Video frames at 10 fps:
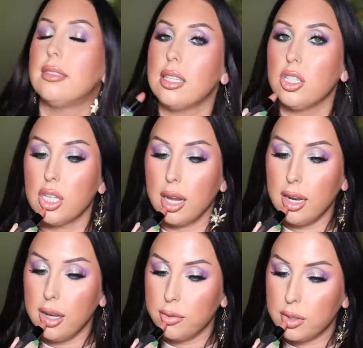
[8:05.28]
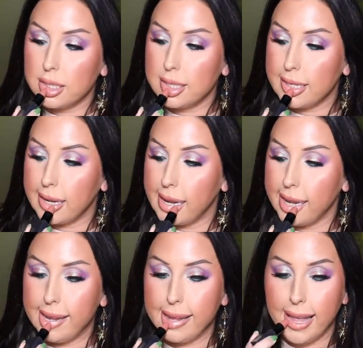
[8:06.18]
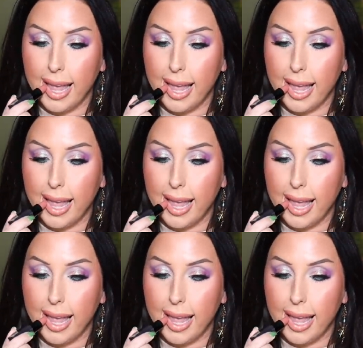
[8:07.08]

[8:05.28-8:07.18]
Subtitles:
it's the shade I have on today